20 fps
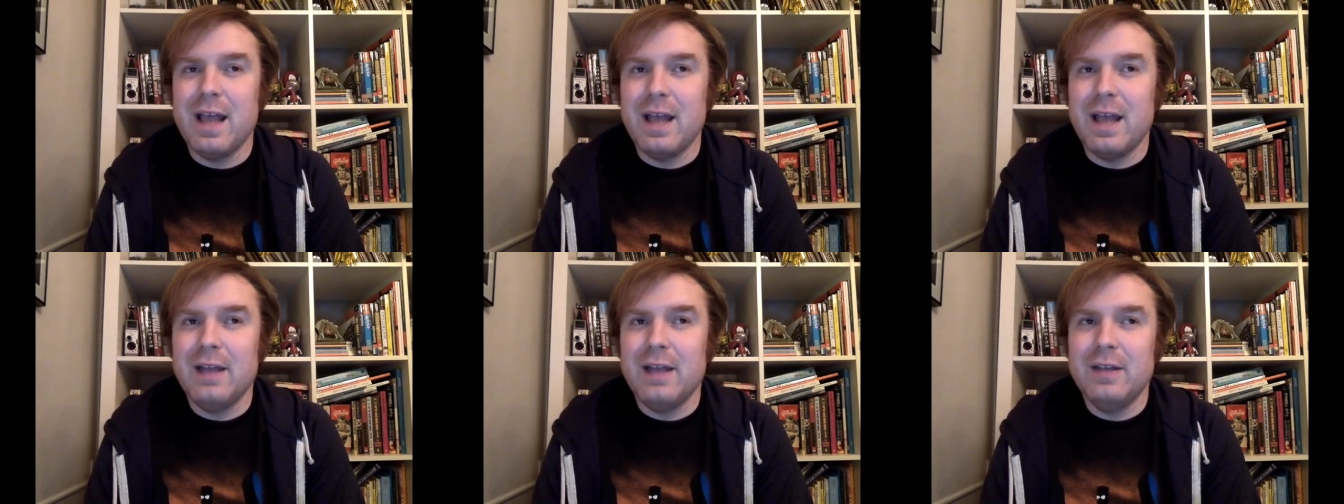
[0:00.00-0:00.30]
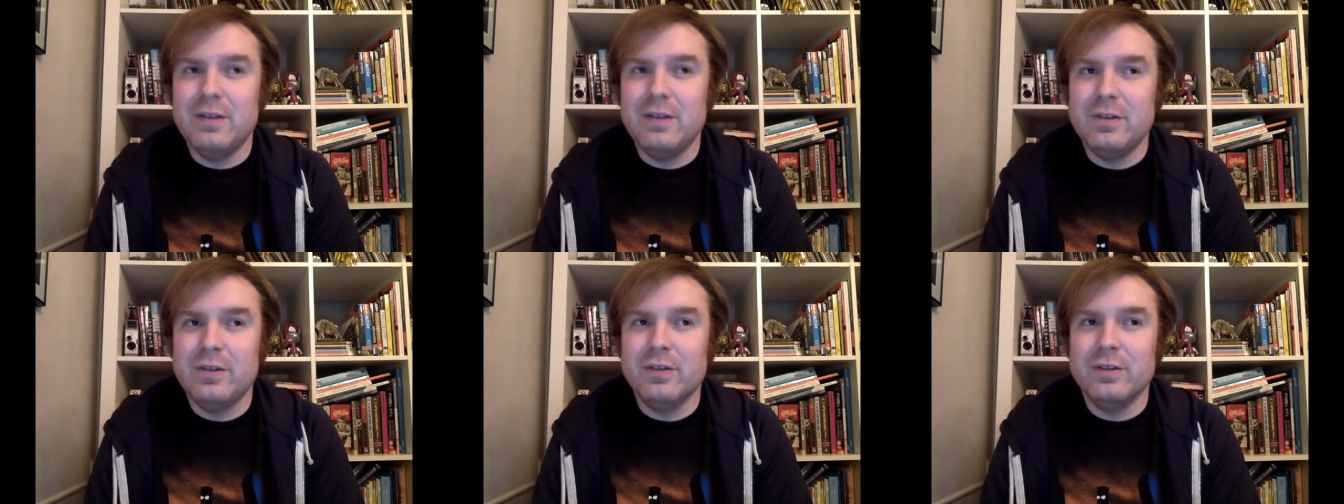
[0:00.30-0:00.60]
and
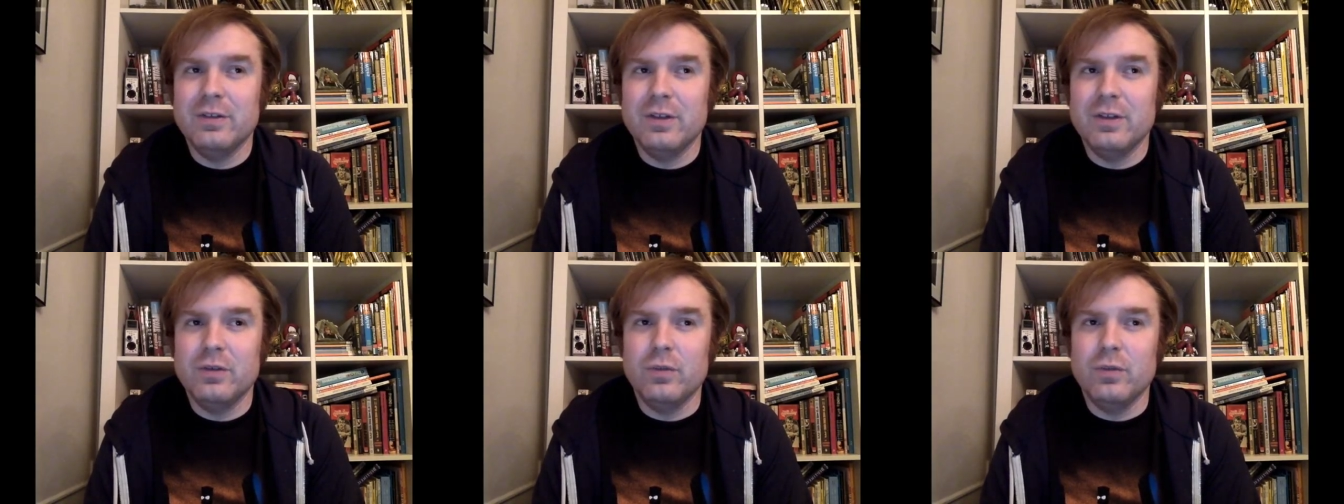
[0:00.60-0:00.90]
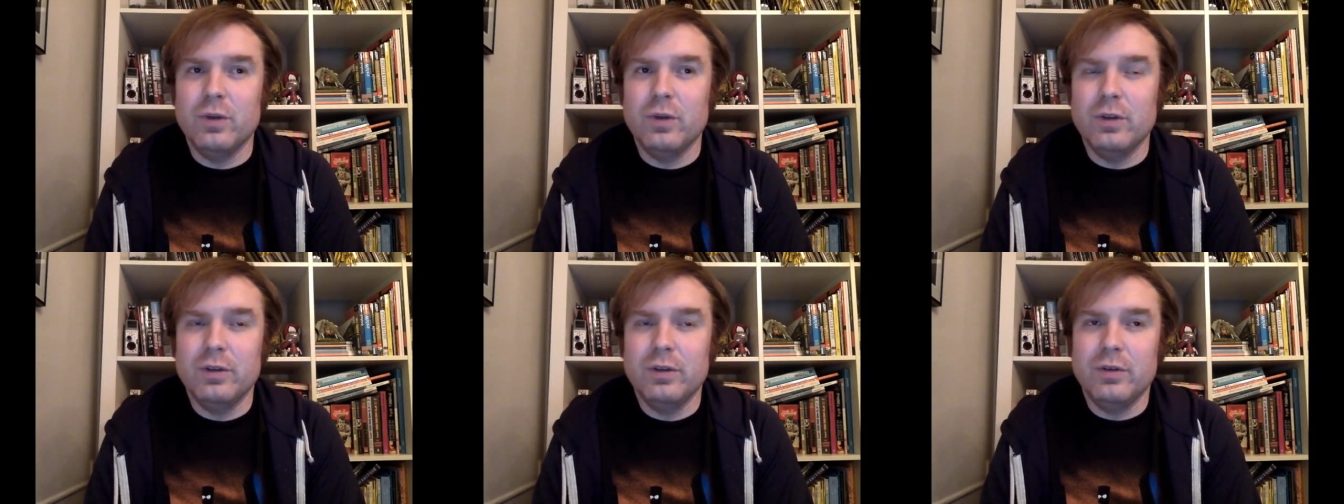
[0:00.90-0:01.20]
he still does
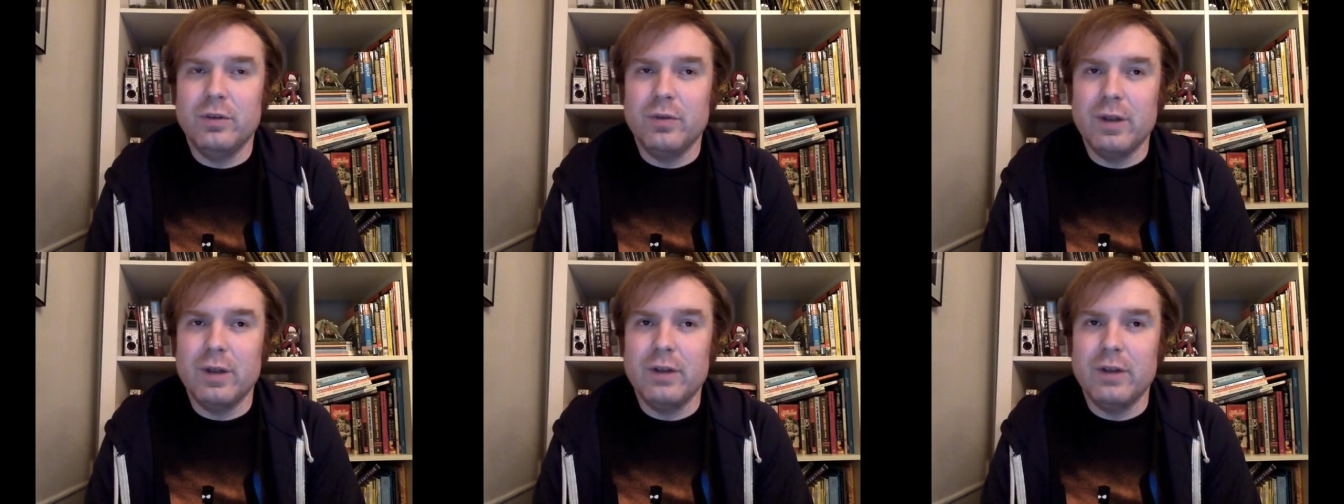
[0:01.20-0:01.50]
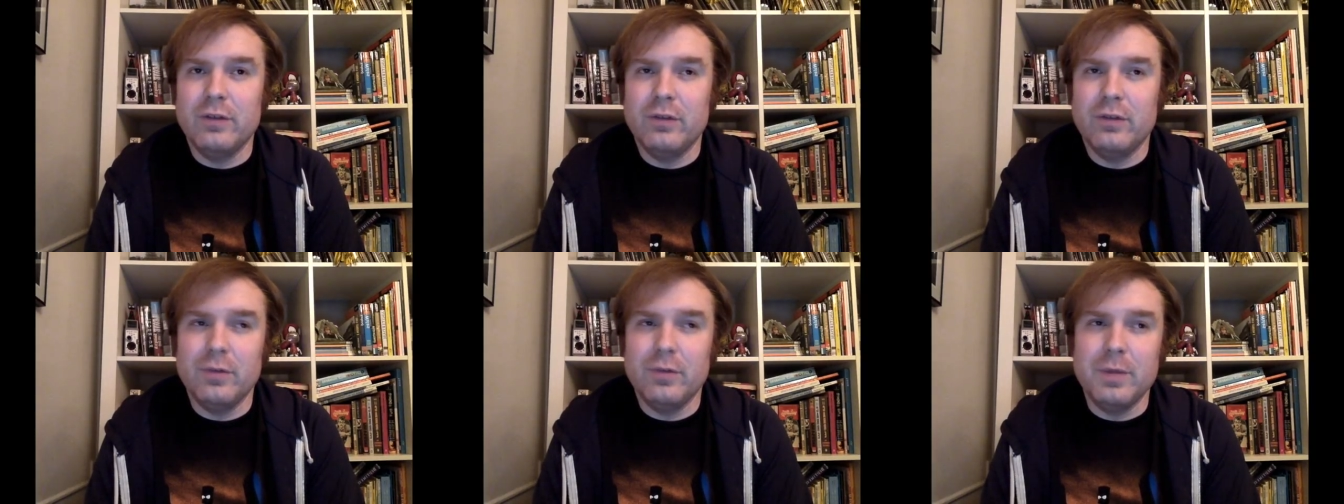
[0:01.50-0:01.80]
one of the
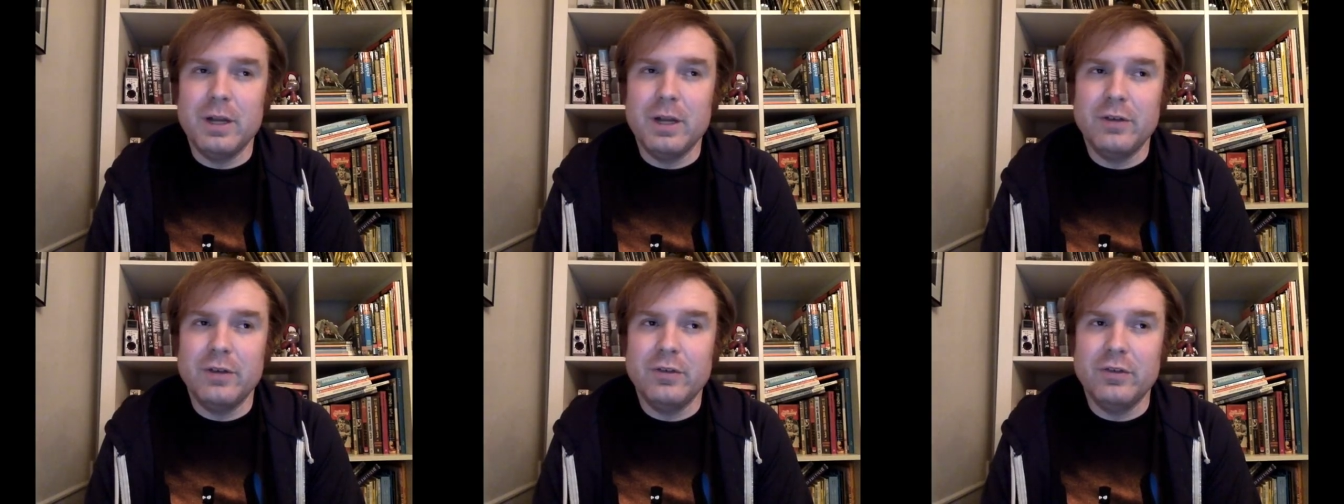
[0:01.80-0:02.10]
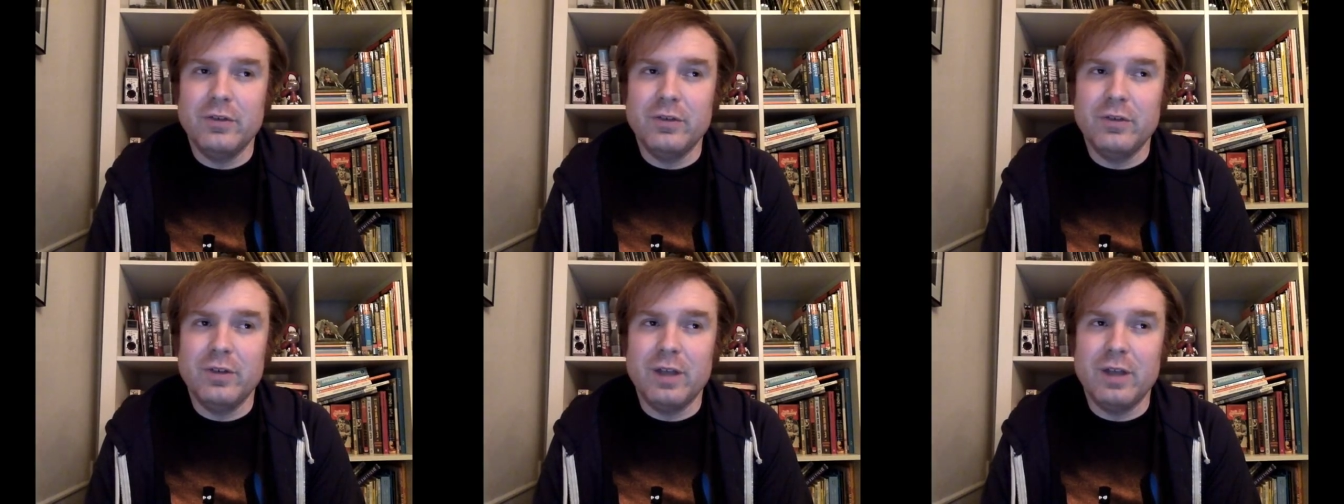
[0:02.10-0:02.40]
greatest
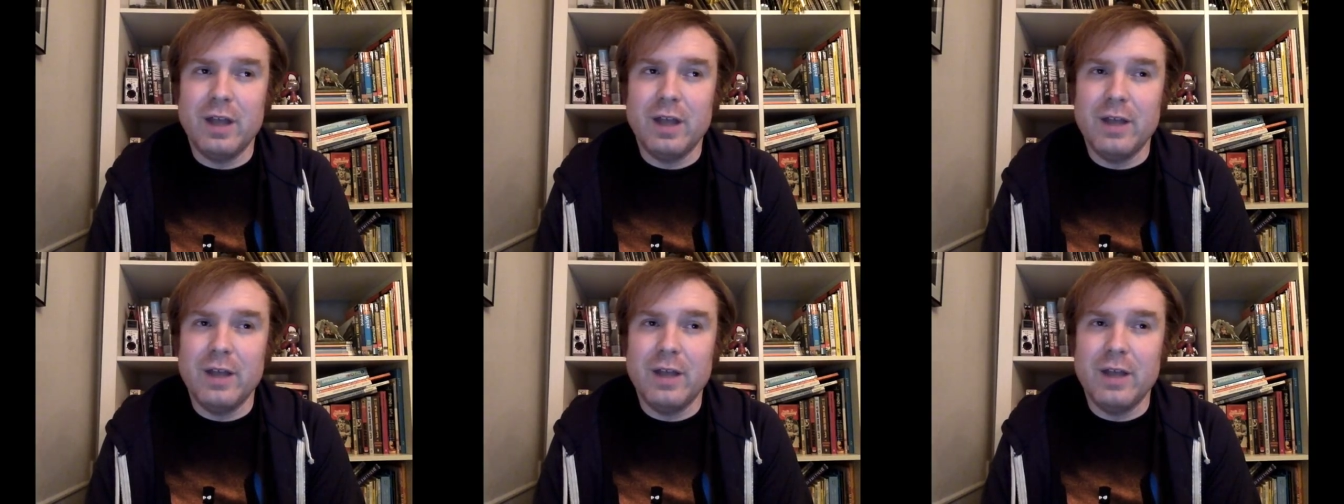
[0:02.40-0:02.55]
homages